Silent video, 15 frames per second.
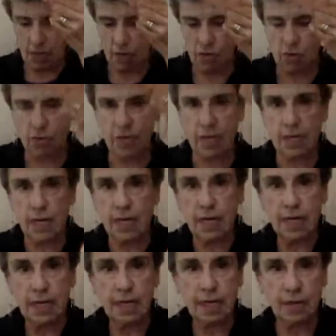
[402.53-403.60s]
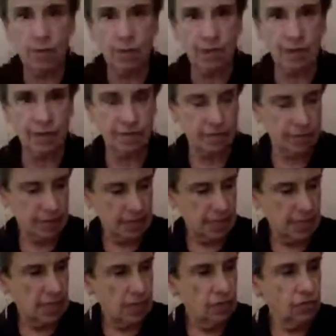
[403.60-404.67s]
Okay, here he is.
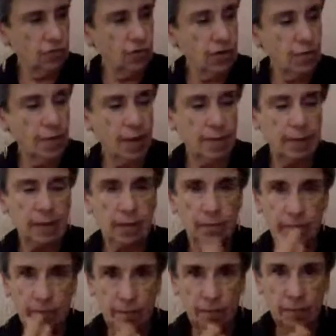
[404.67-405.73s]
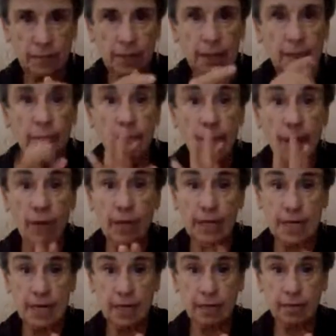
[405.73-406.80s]
String puppet.
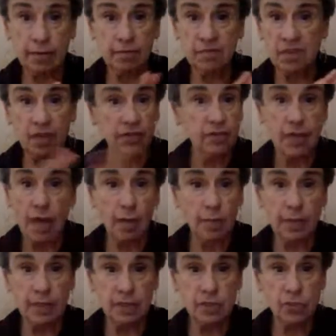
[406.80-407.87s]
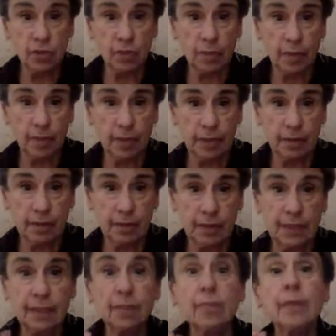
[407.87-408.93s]
Marionette does not mean string puppet.
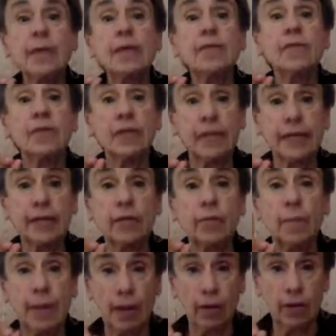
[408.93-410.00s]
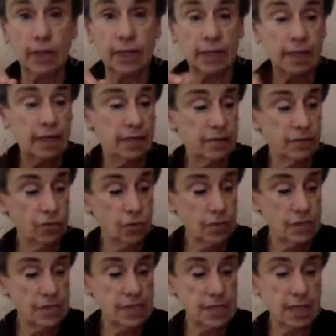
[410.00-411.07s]
It means little Mary. You
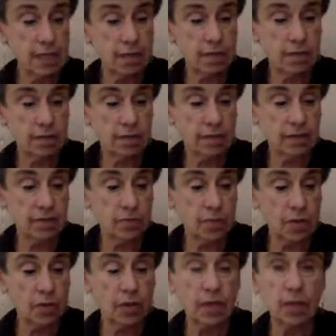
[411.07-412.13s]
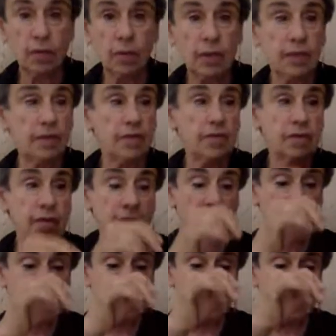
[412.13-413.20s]
can see this is Pinocchio. He is
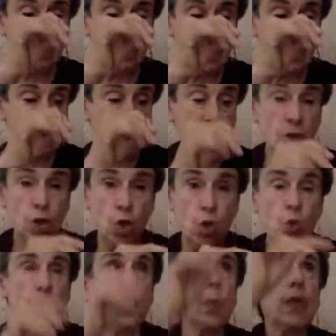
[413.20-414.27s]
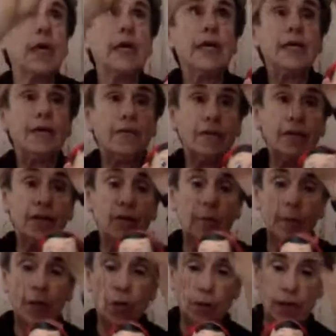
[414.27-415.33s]
not a little Mary. Nope. He's a little
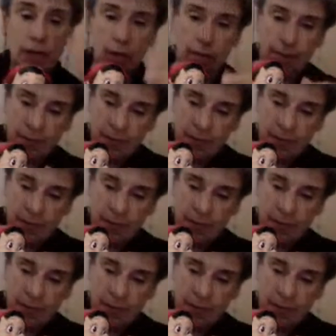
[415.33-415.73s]
Pinocchio.